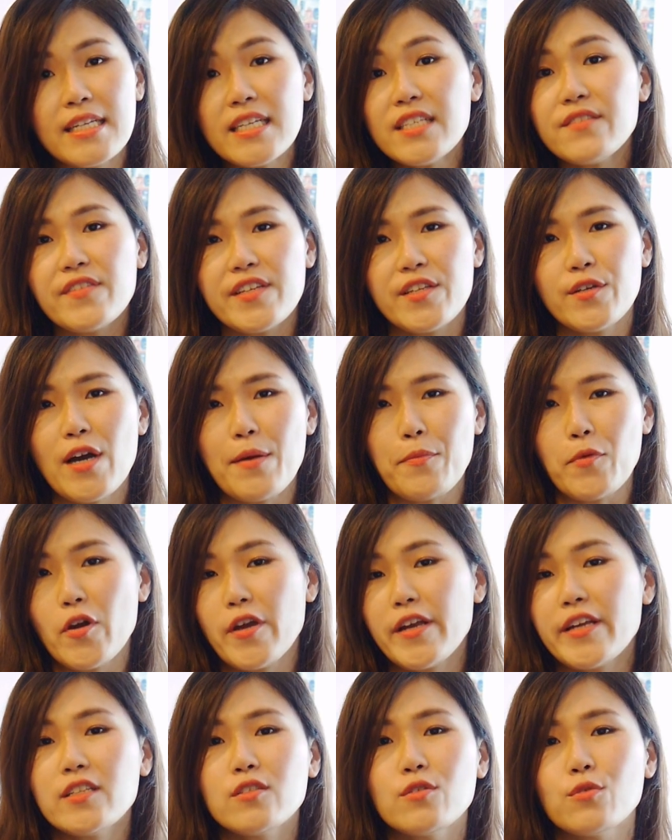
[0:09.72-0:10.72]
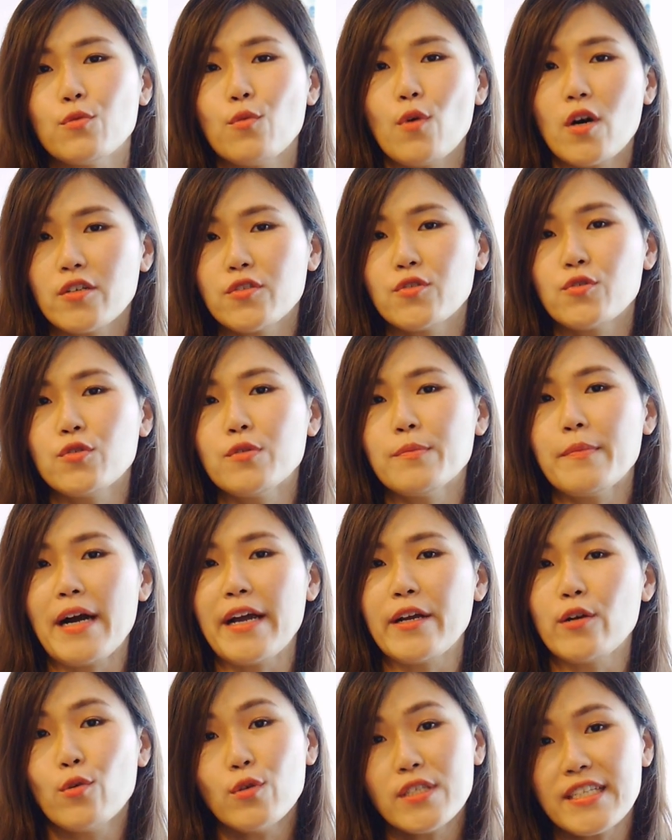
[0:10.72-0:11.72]
this video, I'm going to walk through
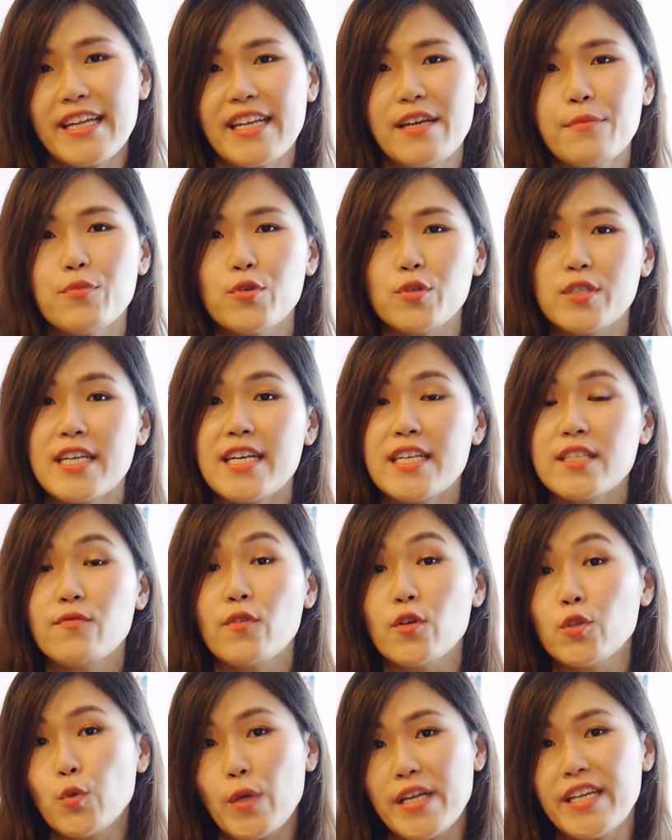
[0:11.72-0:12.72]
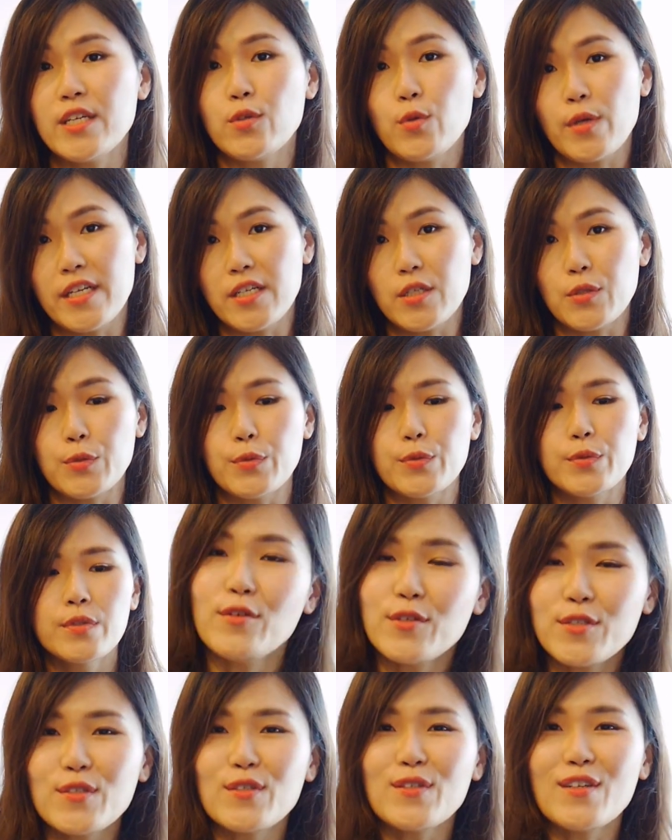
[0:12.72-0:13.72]
my goal setting process for 2022.
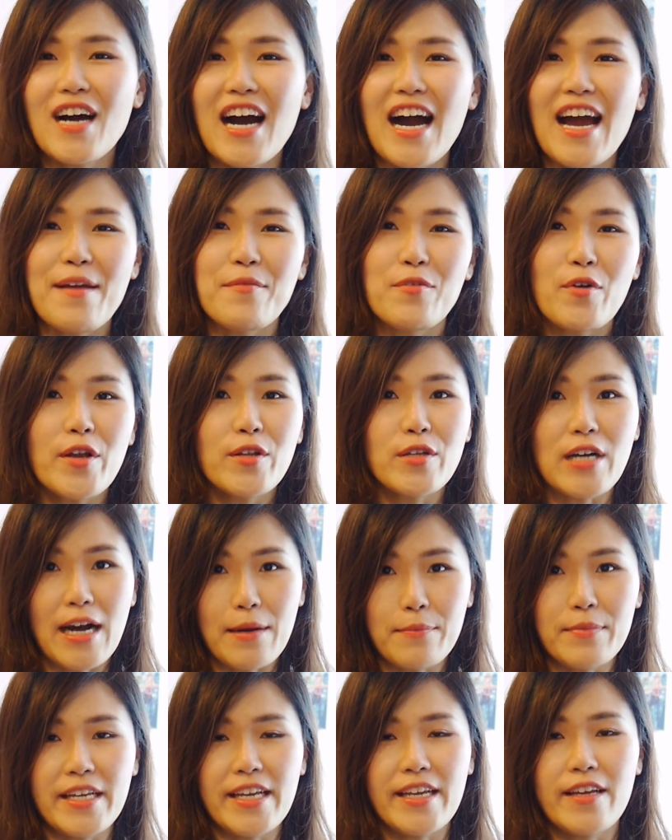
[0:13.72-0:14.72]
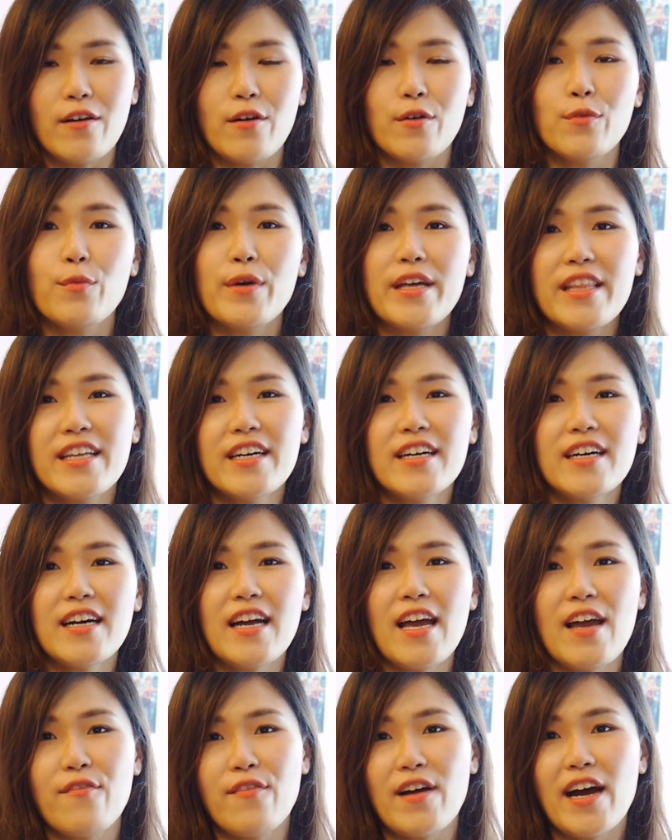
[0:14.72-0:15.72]
Also, I'm going to update on whether
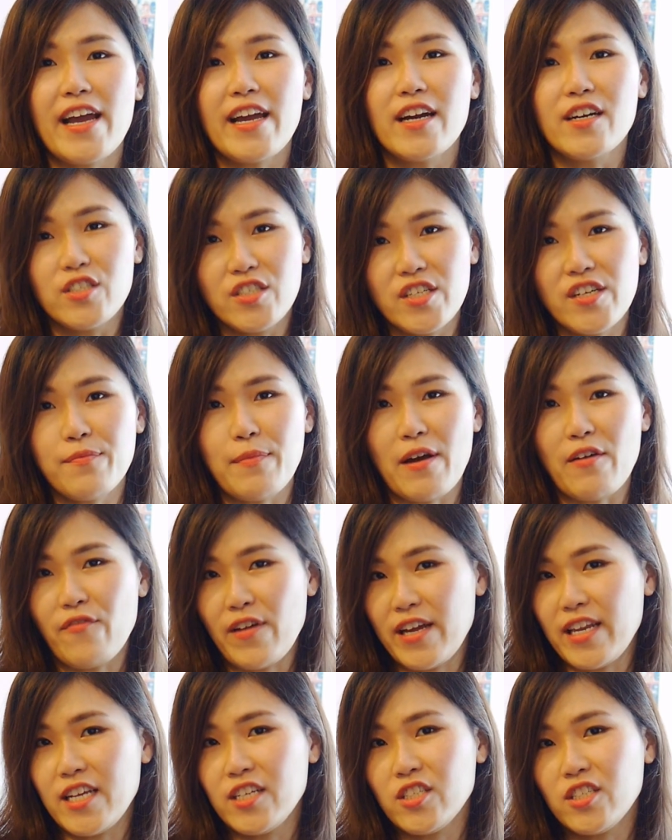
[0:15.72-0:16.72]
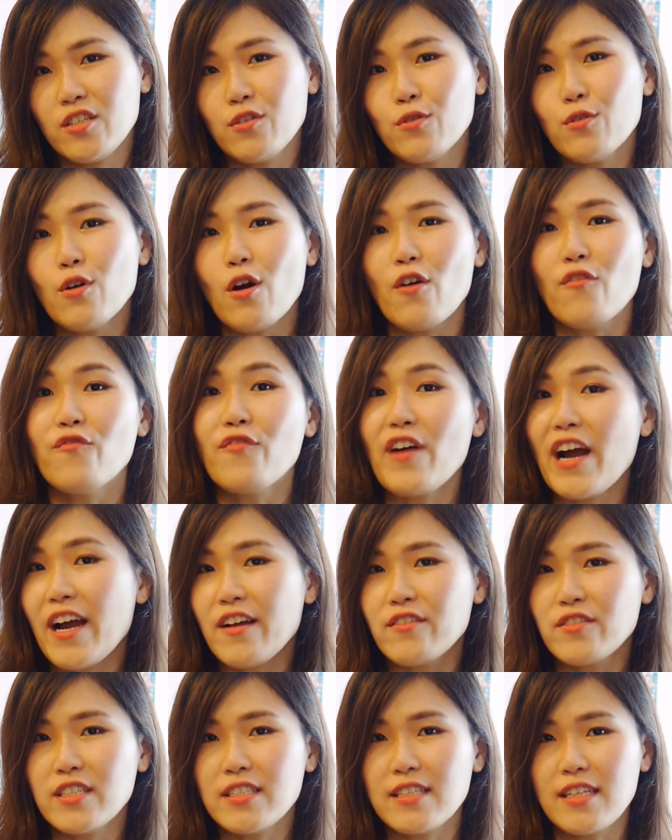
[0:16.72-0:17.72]
have I achieved my financial goal of
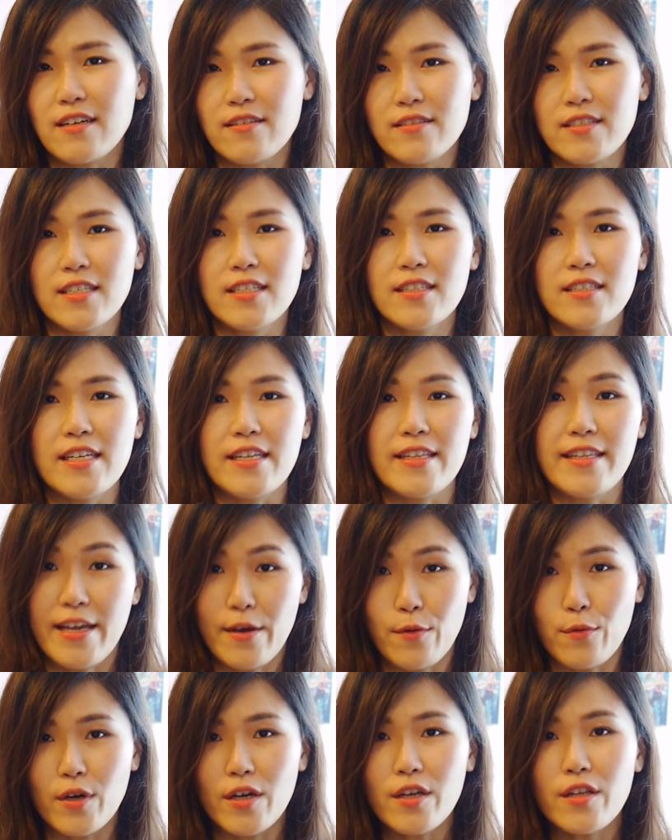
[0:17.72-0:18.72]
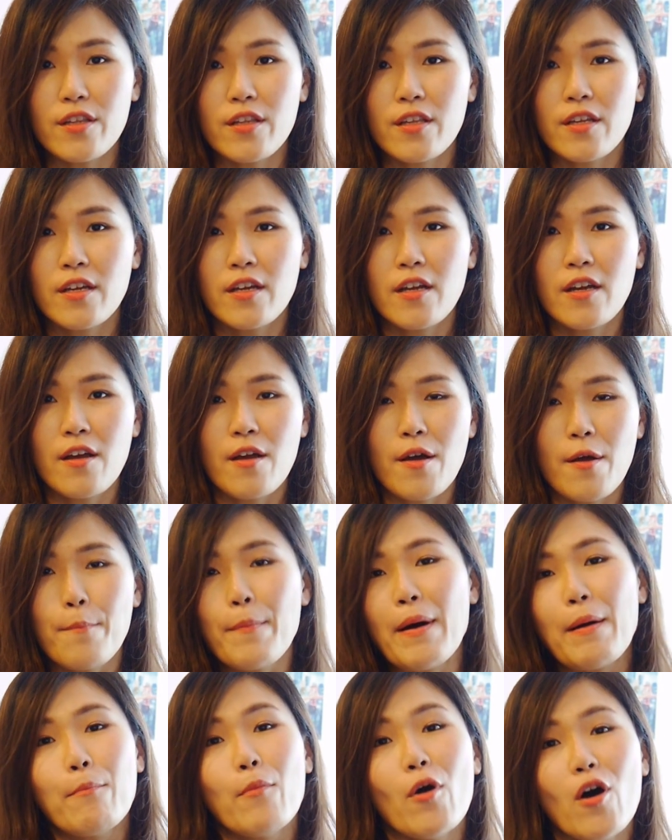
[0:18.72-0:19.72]
500,000 in net worth,
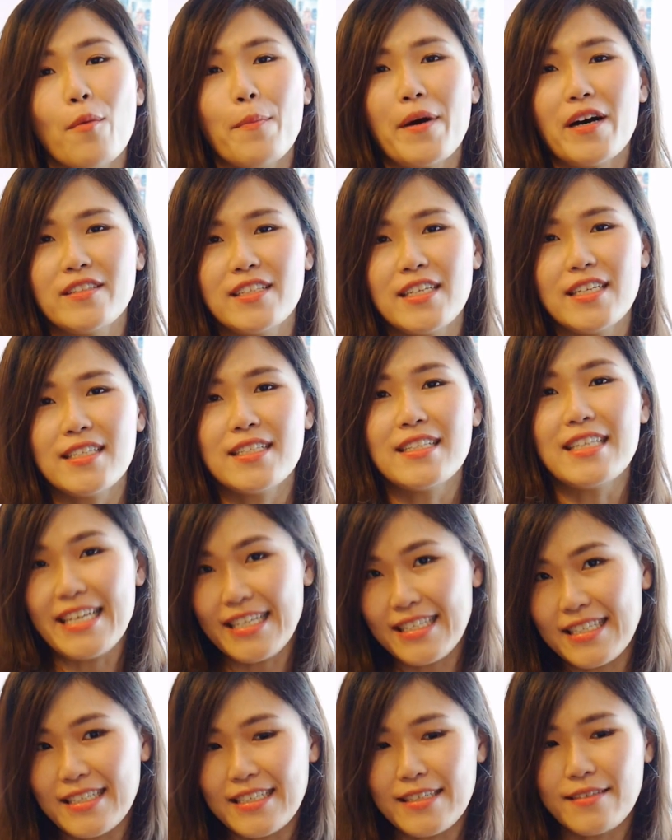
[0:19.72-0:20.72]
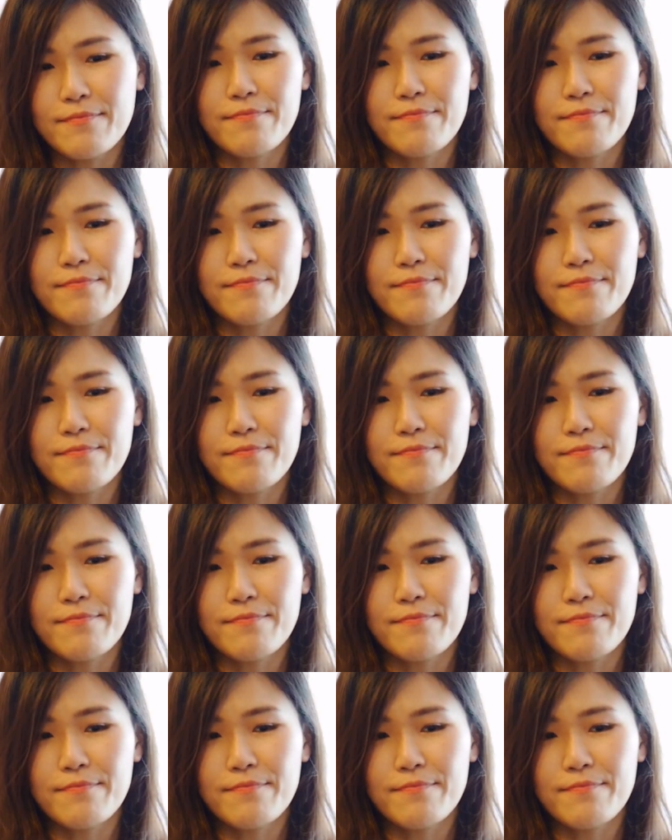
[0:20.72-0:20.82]
but more about this later.